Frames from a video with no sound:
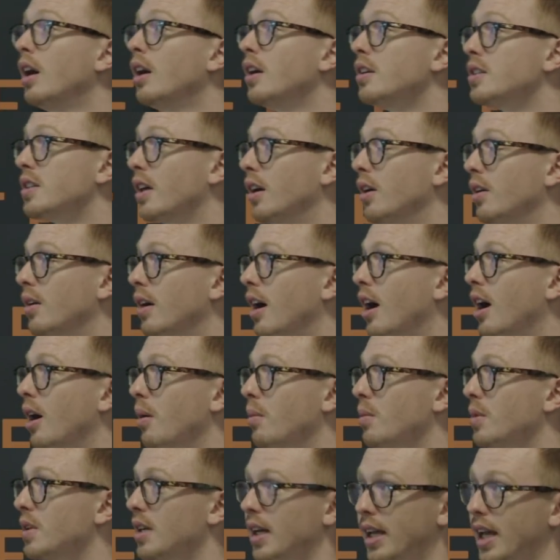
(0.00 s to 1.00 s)
So
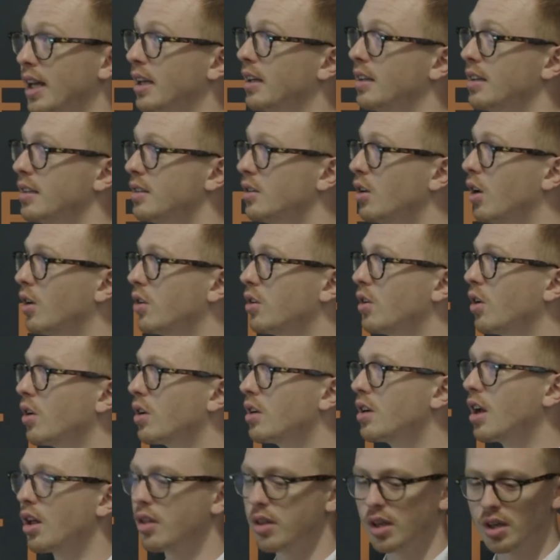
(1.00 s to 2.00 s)
um, again, not, not
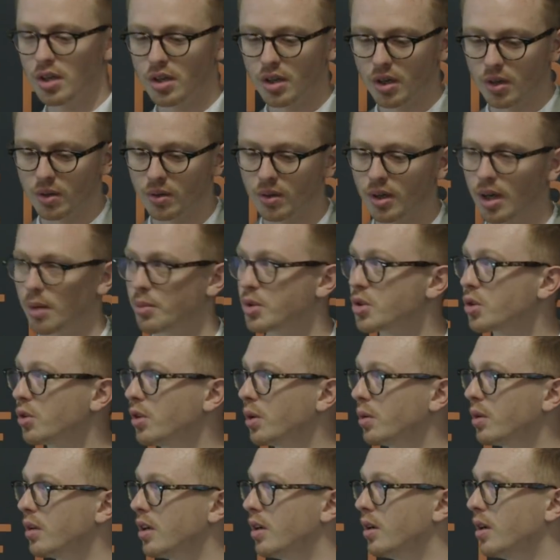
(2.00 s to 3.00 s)
nothing new, and I'm
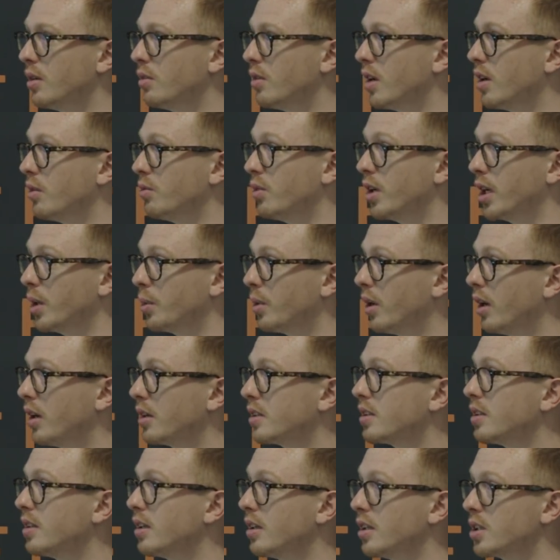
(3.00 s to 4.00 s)
sure it, it really
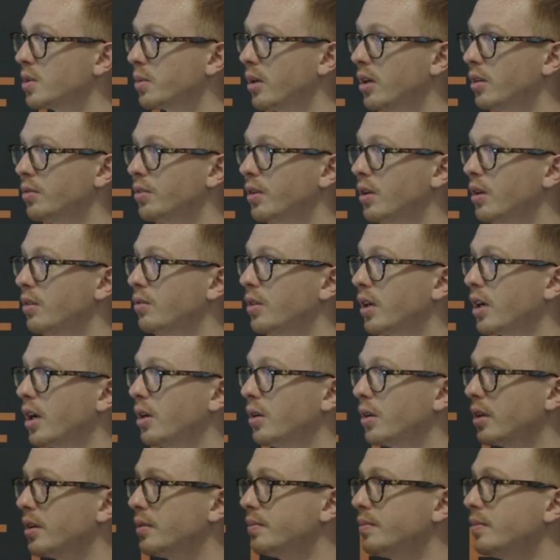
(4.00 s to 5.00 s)
worked as well for, for
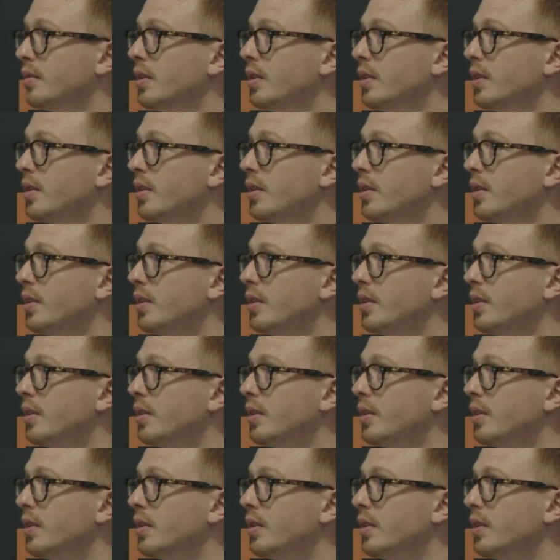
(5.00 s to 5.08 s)
Coke.